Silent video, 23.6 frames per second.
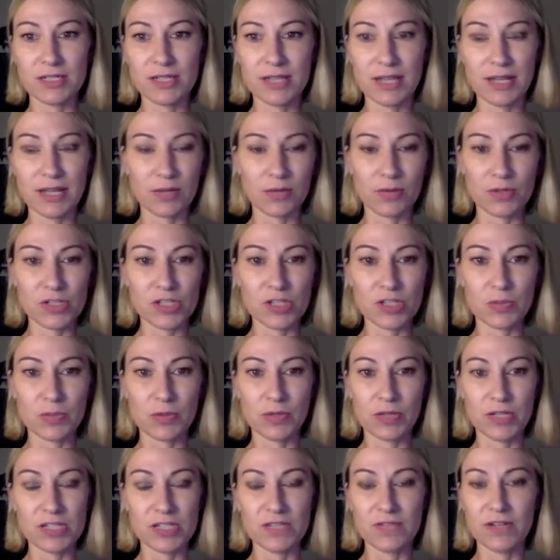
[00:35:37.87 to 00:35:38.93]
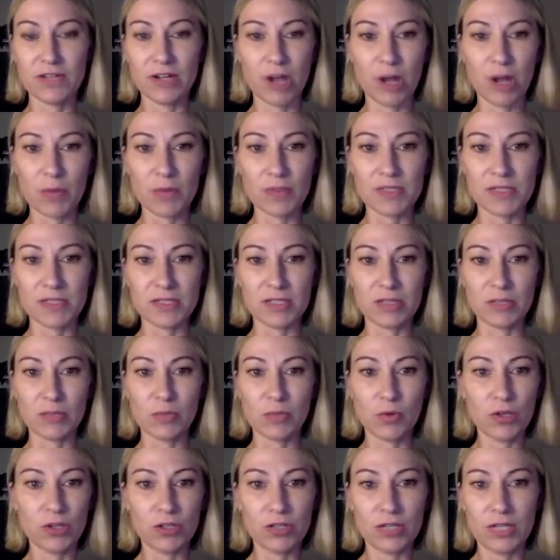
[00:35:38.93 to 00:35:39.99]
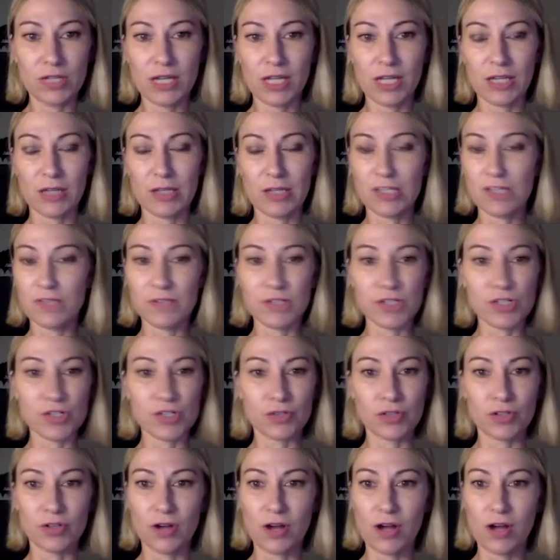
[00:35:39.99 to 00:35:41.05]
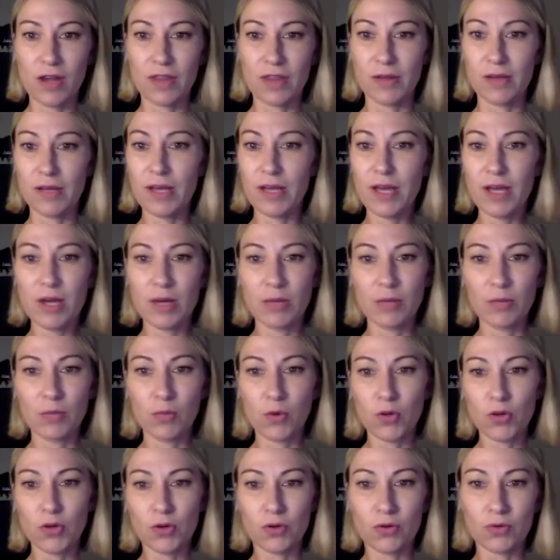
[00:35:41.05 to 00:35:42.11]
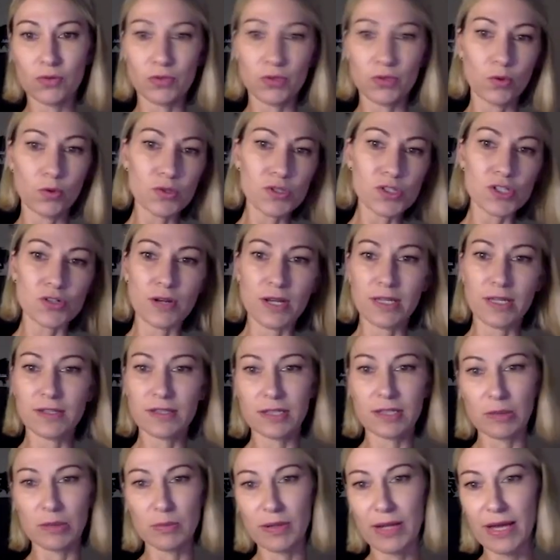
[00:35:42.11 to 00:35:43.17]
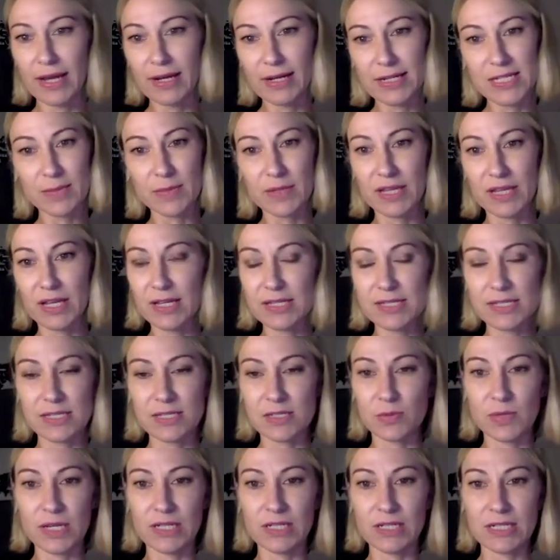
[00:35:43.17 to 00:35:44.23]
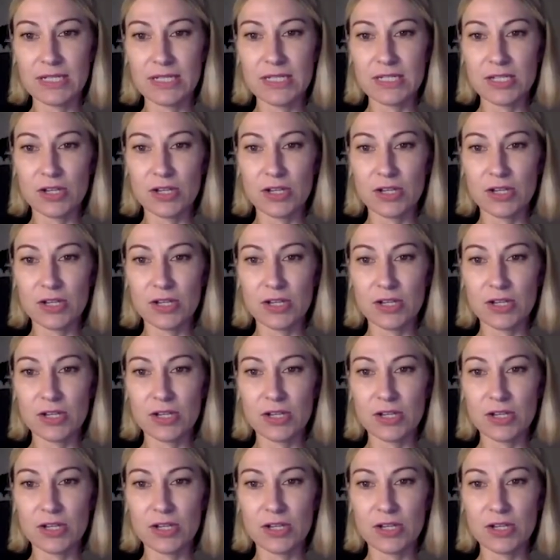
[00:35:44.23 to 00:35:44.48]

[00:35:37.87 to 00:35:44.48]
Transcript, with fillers: at, at Onderstepoort. It's the very opposite. The more unique and the individual you are, and the more your your strength can play into somebody else's weakness.